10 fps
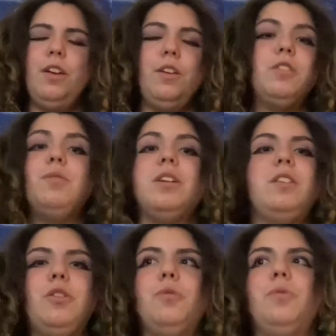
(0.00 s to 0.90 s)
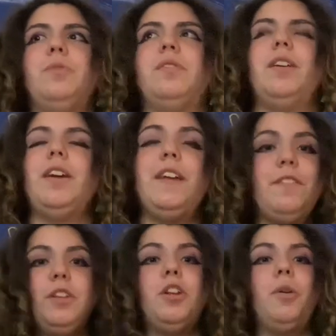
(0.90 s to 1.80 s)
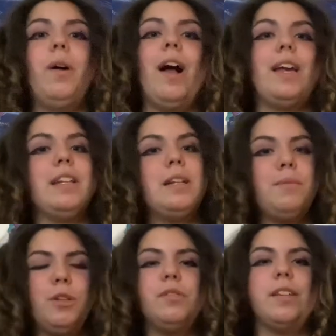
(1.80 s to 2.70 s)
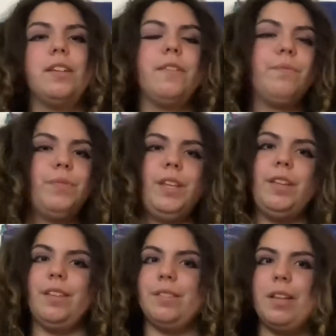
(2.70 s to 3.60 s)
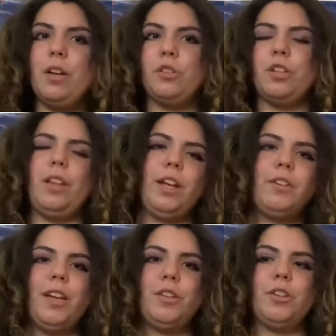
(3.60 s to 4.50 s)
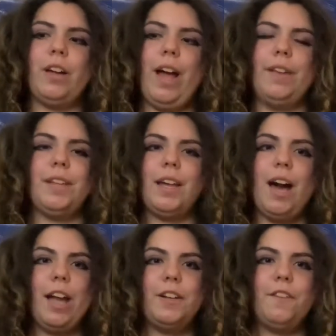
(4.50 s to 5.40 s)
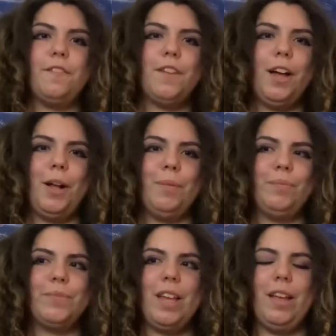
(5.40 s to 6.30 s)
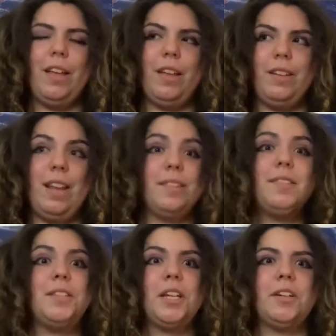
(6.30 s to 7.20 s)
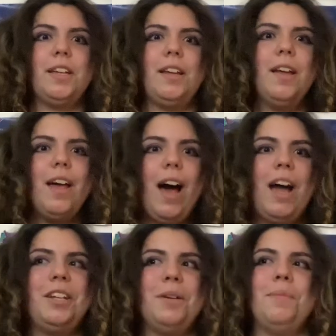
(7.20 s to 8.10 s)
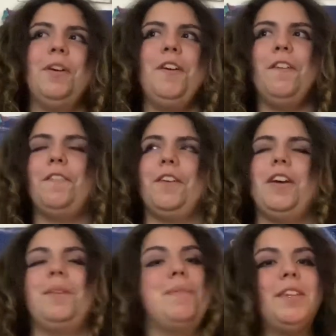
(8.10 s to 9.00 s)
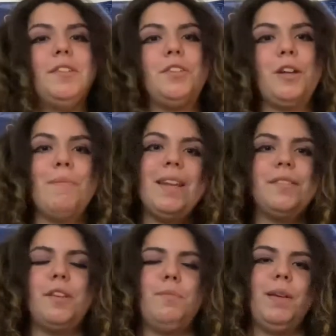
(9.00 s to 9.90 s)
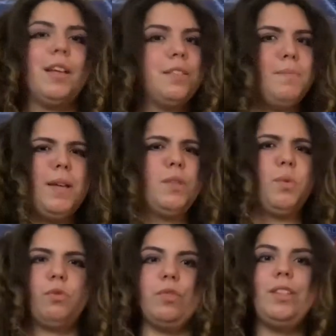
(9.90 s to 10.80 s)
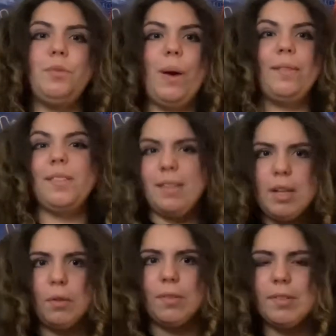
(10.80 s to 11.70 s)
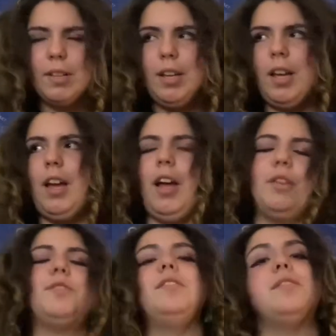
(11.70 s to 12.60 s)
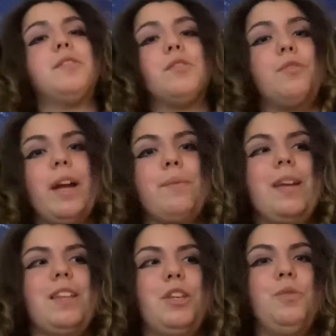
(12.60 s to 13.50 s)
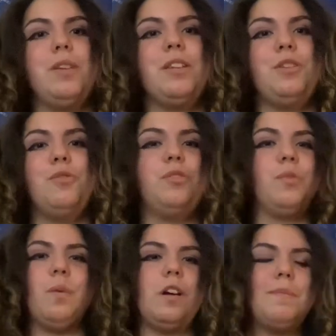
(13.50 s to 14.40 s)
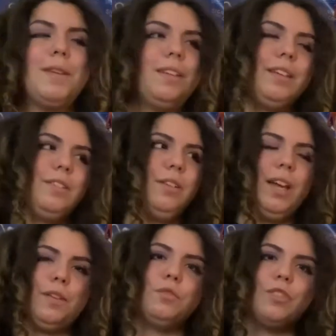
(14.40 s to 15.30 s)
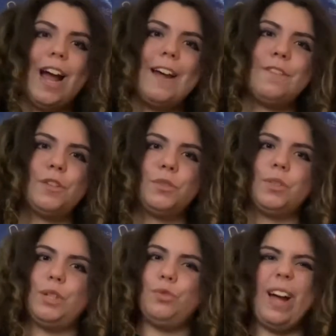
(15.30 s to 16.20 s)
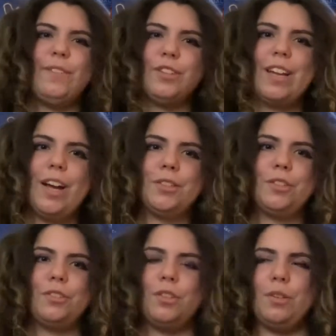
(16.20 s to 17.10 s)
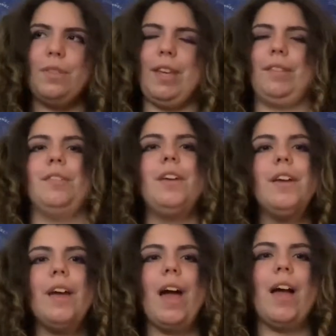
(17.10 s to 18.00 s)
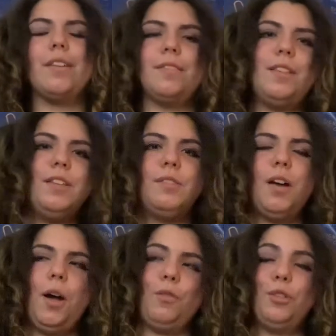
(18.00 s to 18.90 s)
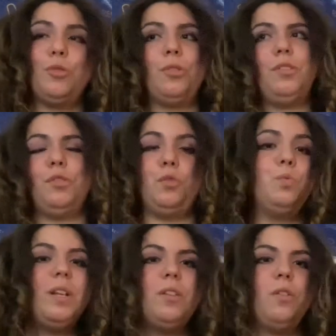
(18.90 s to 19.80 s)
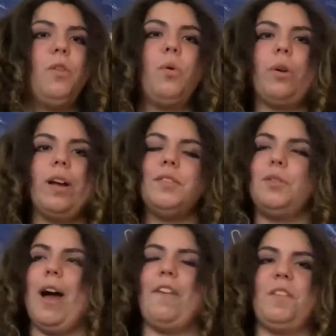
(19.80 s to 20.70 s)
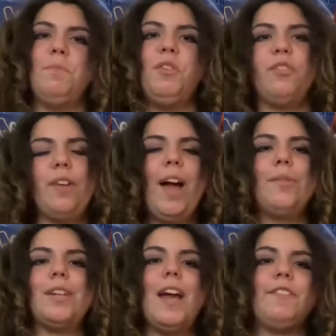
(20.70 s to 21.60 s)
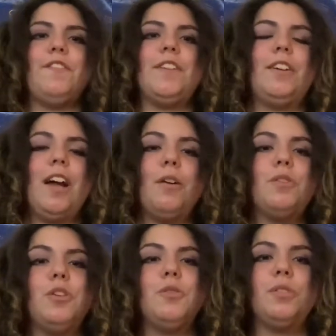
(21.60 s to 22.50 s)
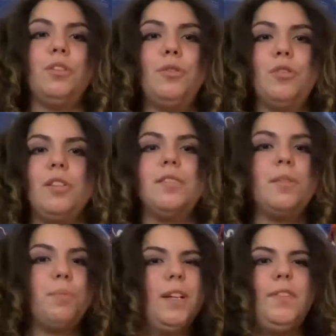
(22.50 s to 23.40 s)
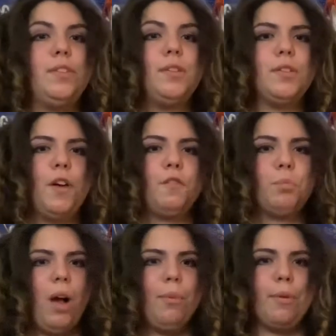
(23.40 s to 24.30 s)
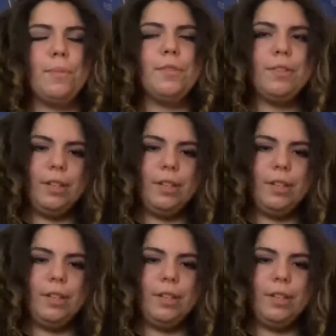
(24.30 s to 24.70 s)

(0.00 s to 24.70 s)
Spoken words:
You can use, even, I ended up using the sea urchin-like creature as a kind of necessary item for administering medicine, because the pins work really well as needles. And so this is a great way that you can use your world building to kind of drive the story, drive your characters to do things as these resources dwindle, or as you have them move around and have to figure out new solutions to previously solved problems.